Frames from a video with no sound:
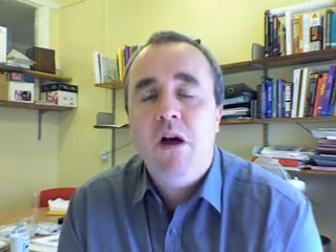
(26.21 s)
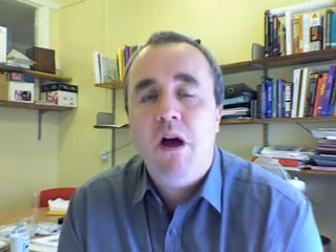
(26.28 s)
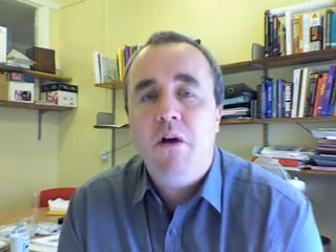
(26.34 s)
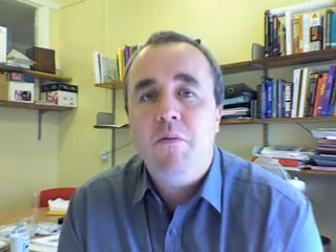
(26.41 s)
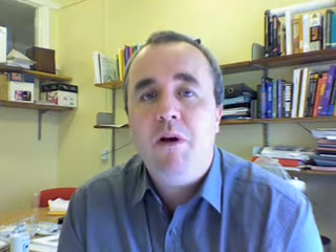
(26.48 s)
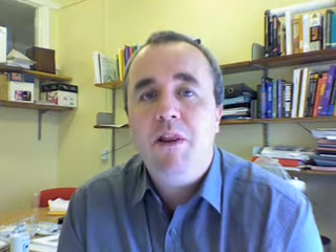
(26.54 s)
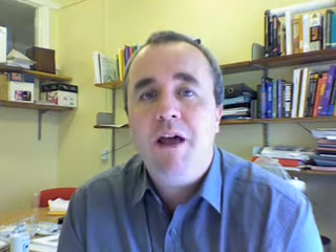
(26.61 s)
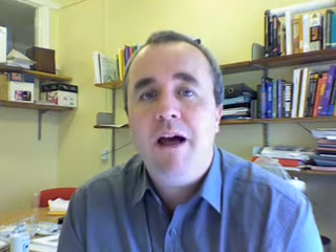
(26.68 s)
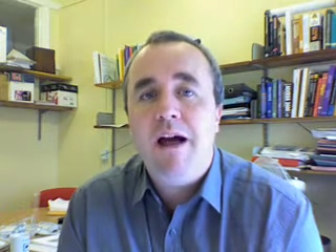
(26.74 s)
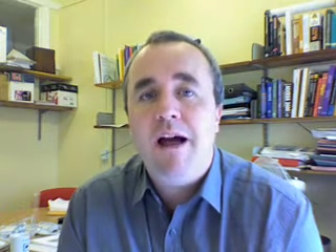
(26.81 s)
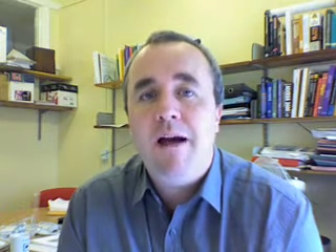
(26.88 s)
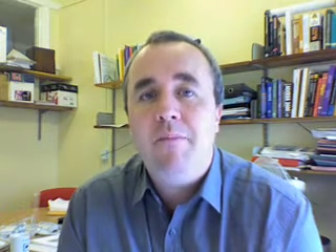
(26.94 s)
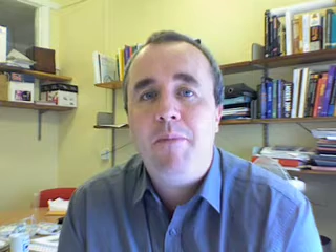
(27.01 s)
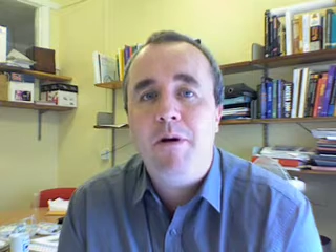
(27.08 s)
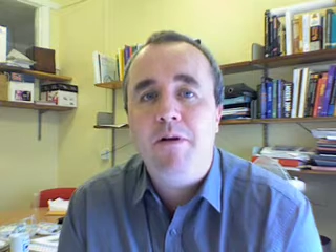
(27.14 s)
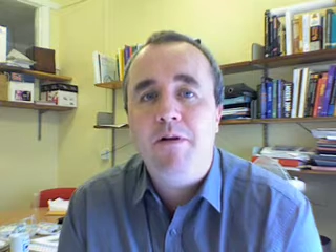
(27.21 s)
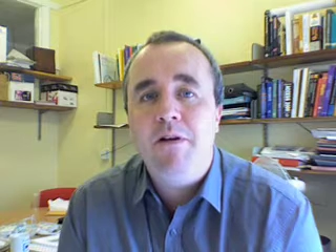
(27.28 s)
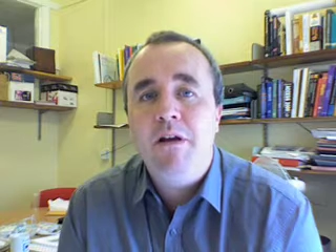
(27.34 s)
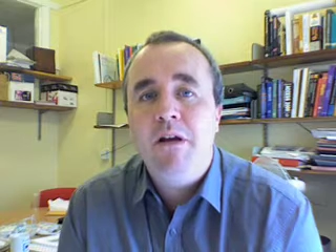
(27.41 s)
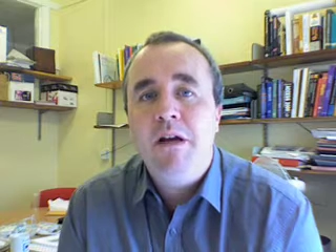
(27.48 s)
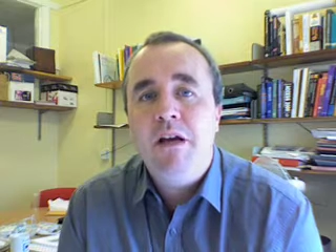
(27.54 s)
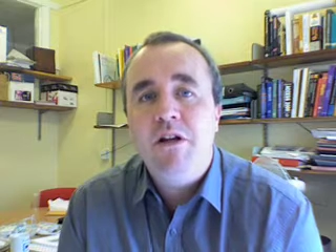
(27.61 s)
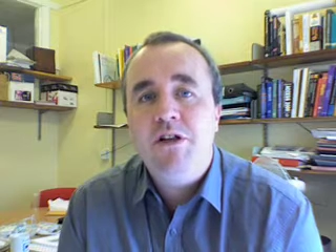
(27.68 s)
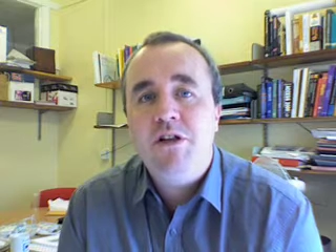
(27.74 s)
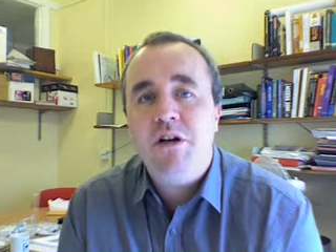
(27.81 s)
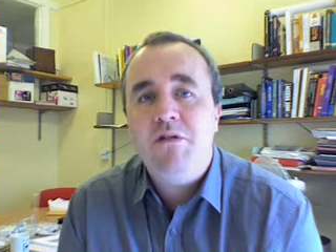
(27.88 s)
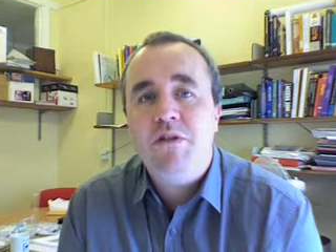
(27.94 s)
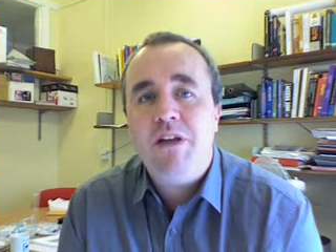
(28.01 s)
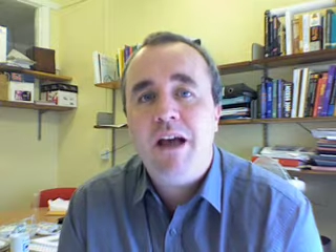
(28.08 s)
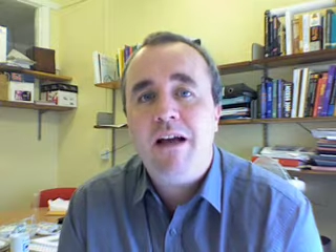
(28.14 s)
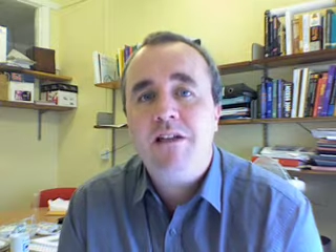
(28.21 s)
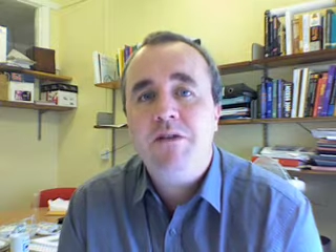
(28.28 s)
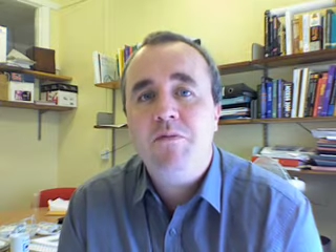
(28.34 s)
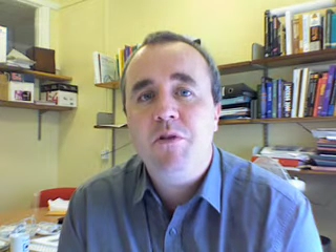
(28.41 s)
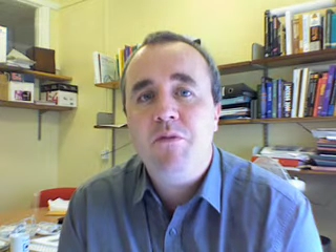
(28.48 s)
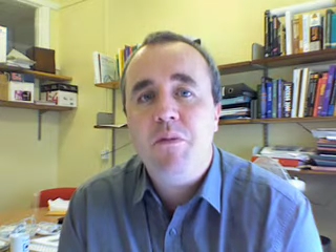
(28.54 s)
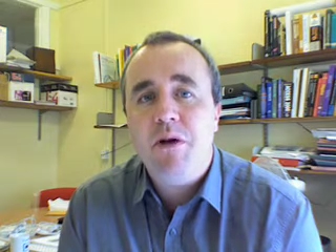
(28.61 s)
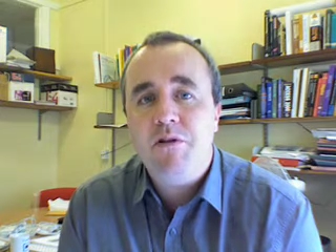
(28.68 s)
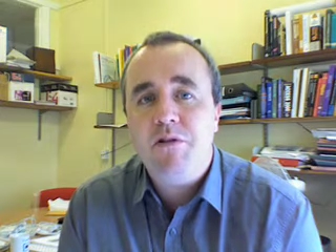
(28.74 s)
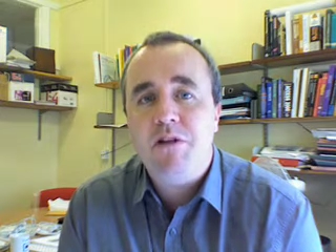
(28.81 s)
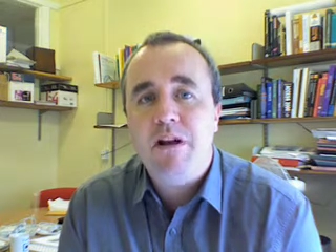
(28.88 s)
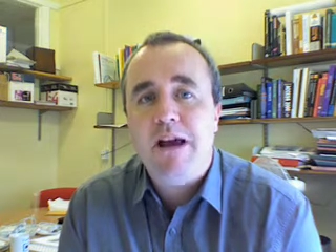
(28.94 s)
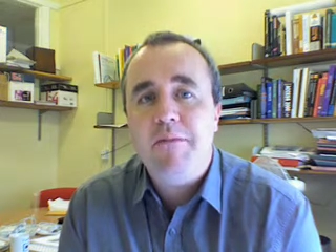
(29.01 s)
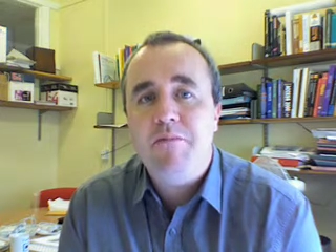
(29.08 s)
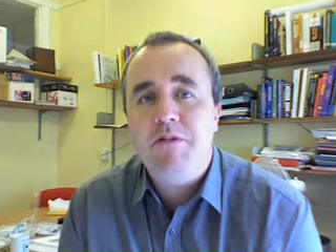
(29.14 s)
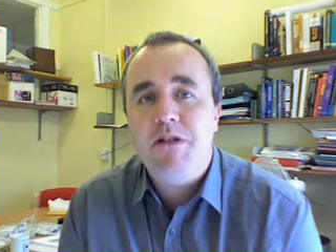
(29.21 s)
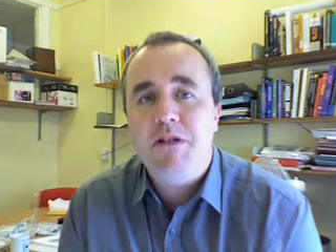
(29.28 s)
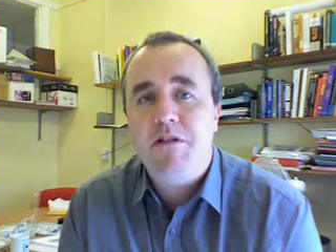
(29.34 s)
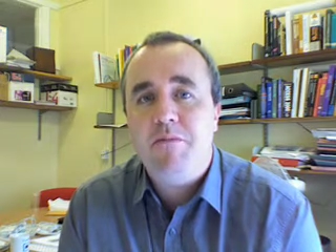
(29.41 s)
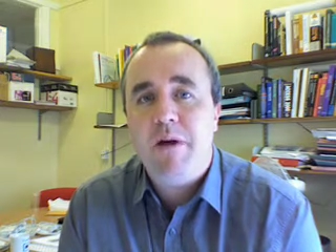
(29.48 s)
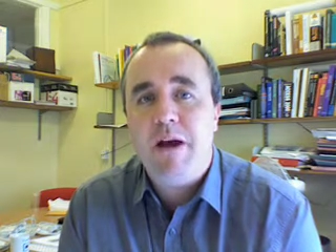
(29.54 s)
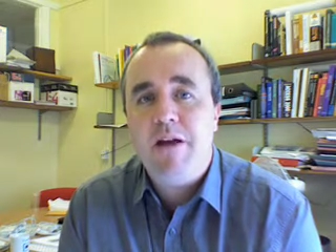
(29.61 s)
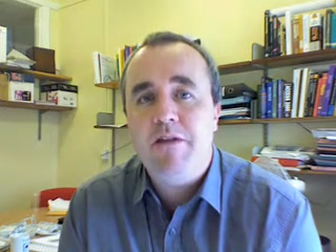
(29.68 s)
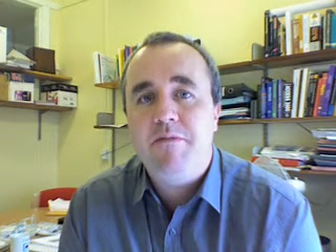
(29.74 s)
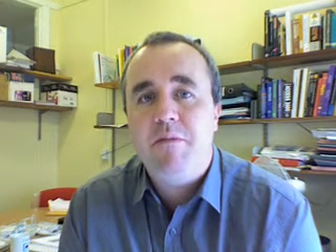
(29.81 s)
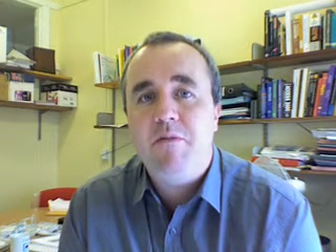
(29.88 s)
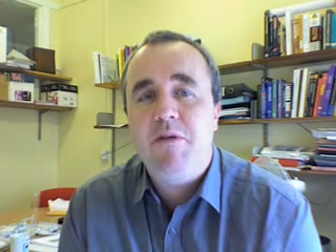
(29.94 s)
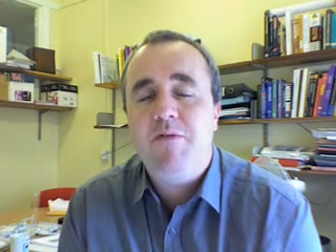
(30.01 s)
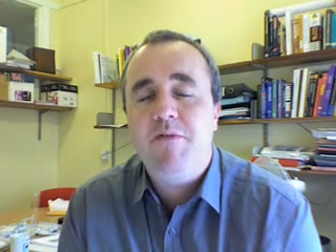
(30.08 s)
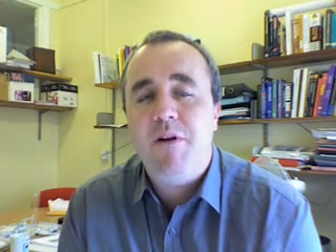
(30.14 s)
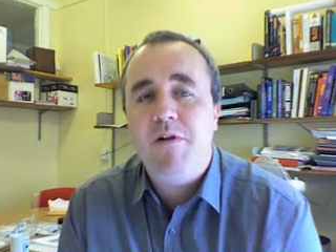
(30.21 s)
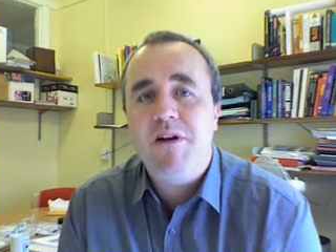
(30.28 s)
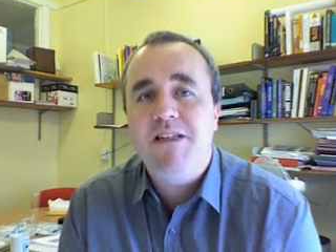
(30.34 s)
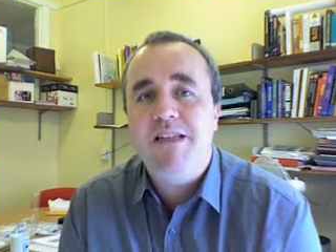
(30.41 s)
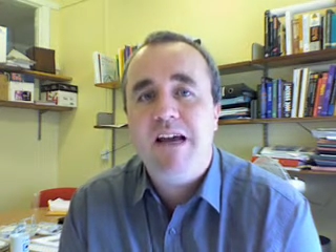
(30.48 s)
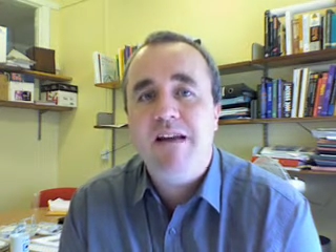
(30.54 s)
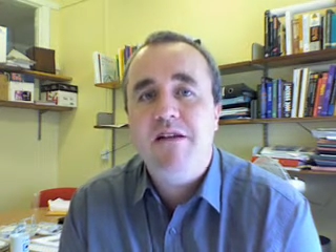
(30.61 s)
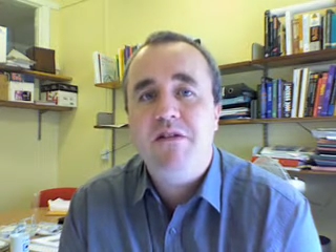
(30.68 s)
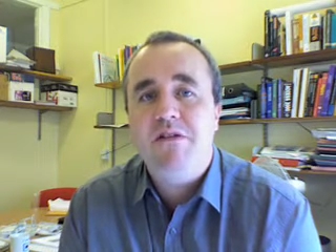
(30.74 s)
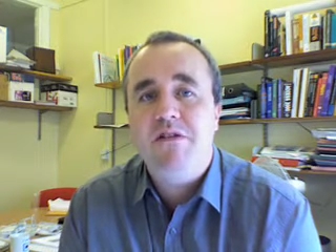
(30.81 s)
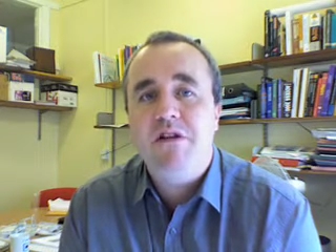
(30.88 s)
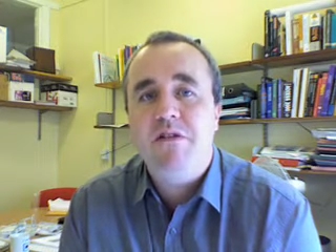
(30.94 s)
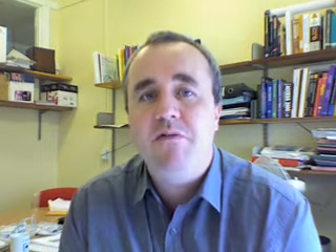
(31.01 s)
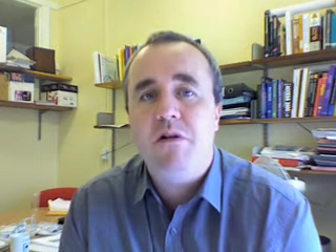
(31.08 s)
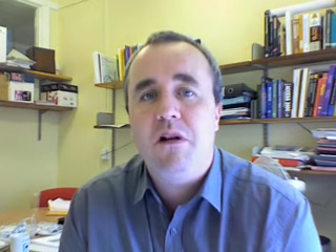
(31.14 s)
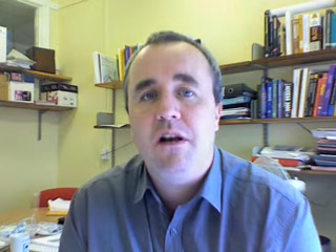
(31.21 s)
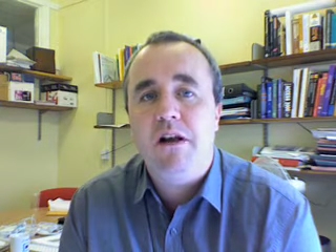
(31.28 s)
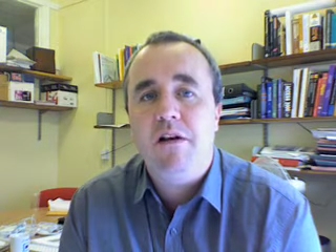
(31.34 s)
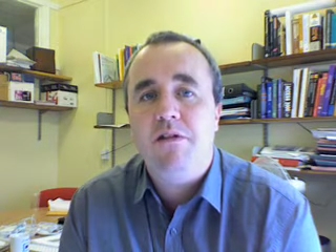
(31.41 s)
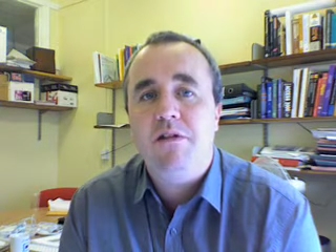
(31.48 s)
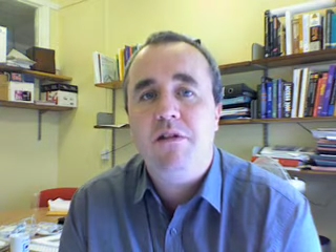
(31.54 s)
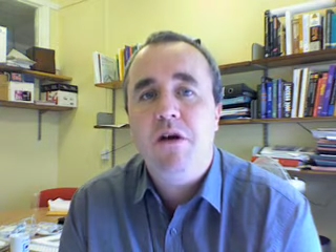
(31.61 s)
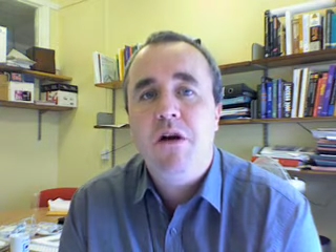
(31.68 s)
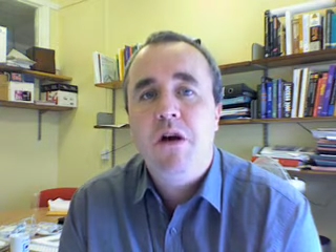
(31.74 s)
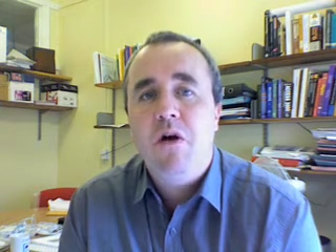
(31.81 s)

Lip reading: and when that happened he showed that the atom was mostly empty space but with a very dense nucleus